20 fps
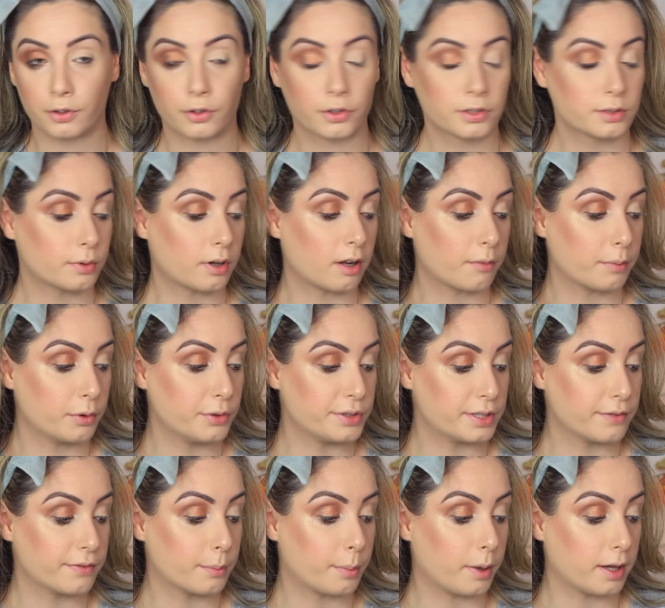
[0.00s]
because what I've been
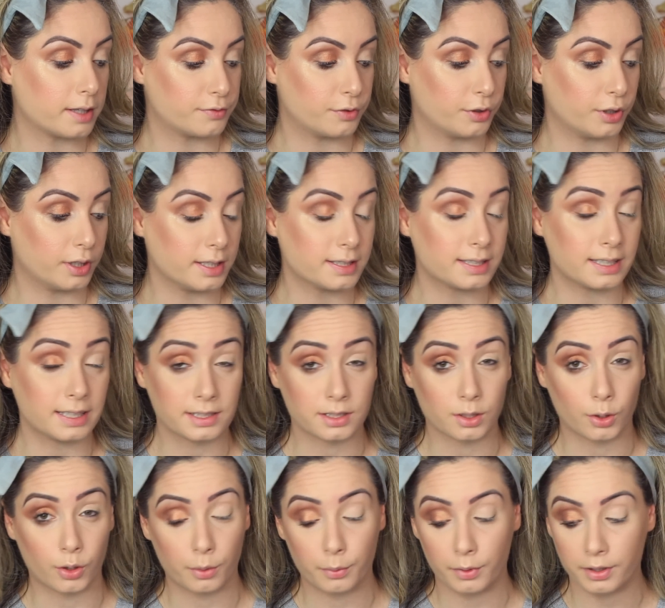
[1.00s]
using for the past few years
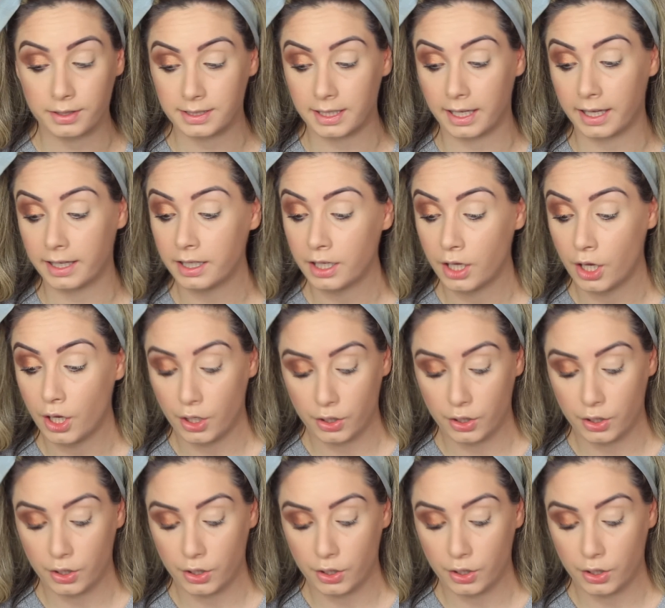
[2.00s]
is Laura Mercier.